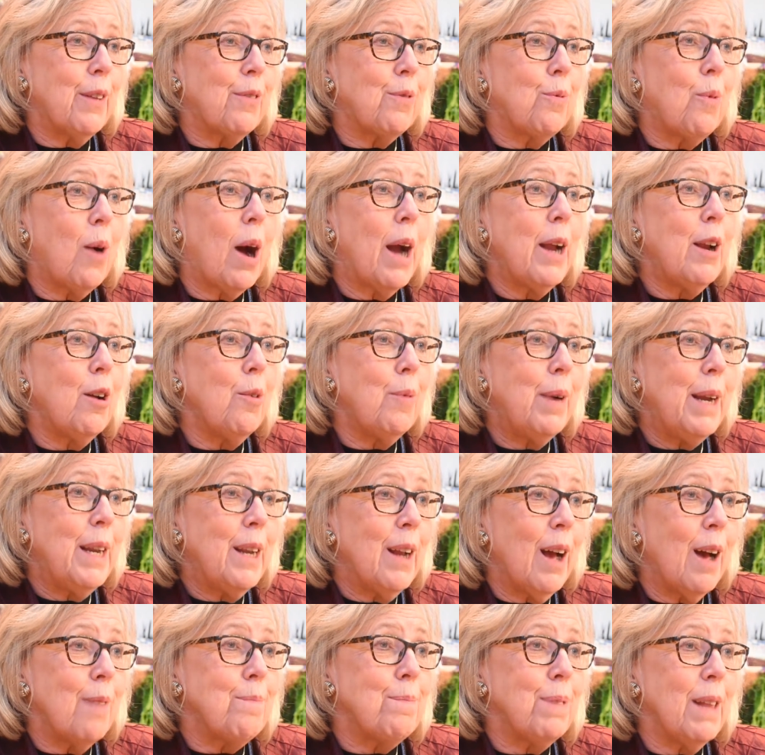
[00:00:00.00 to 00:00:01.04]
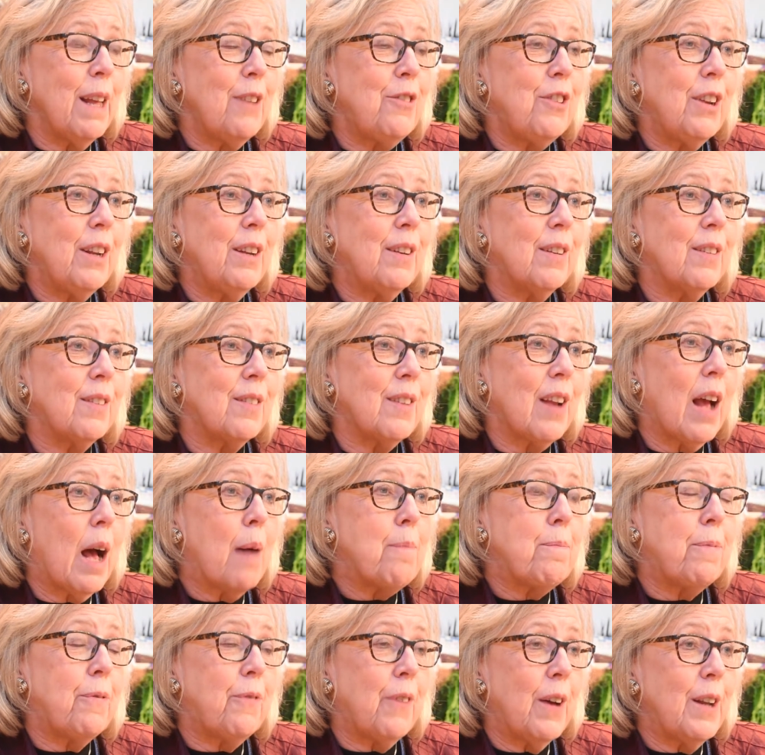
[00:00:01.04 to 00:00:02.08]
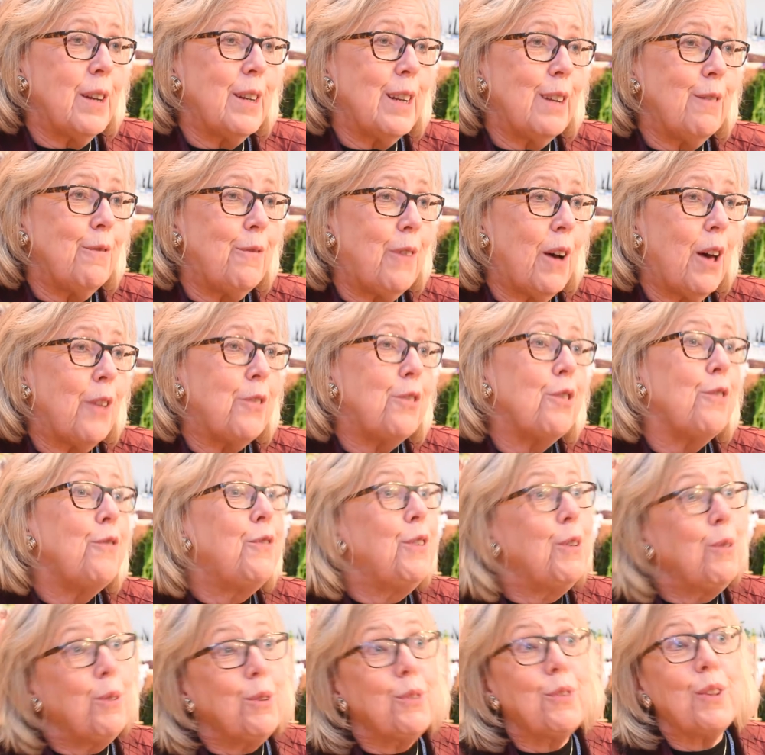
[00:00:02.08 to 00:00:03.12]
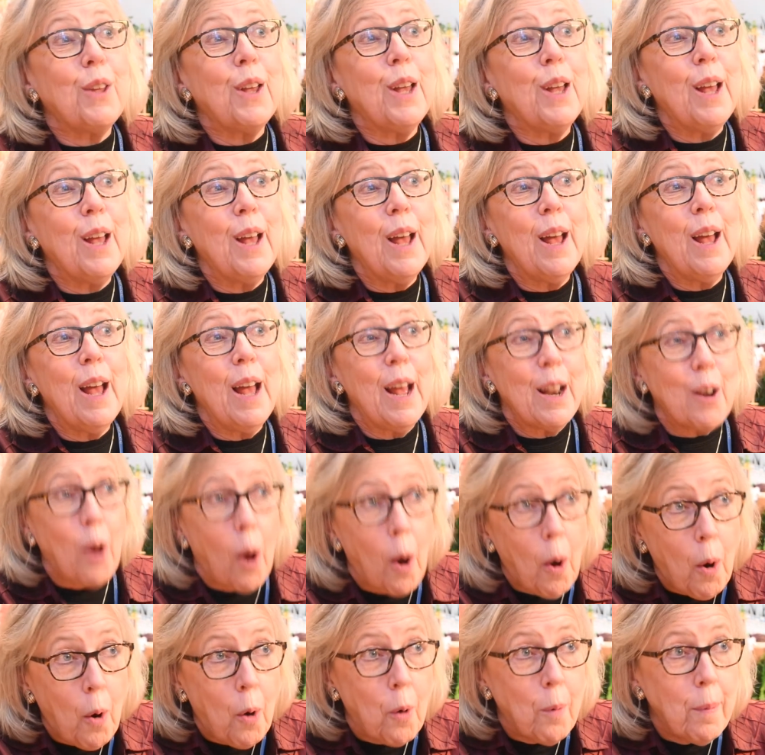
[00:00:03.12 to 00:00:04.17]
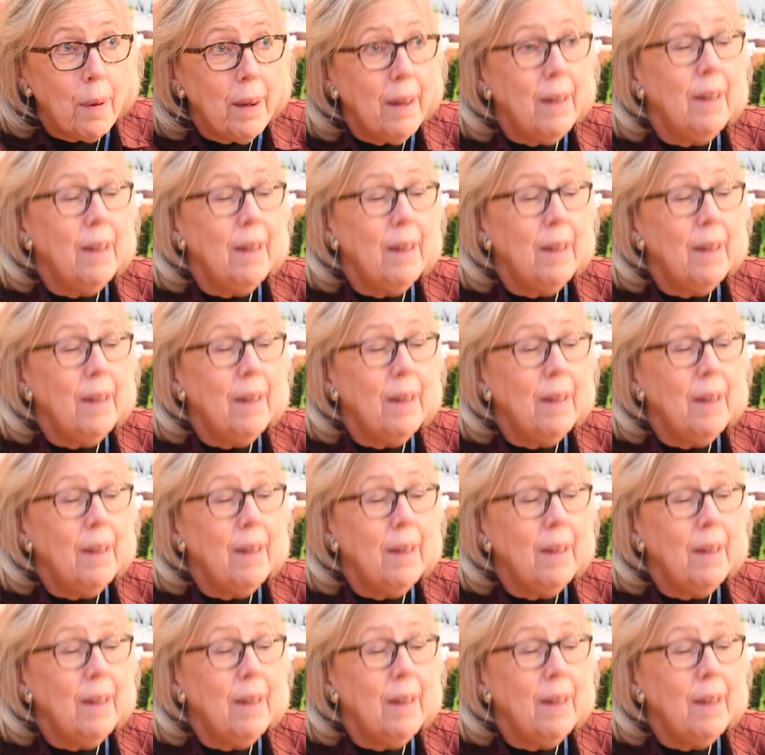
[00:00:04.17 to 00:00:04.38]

Why are we not pledging to stop funding fossil fuels at home?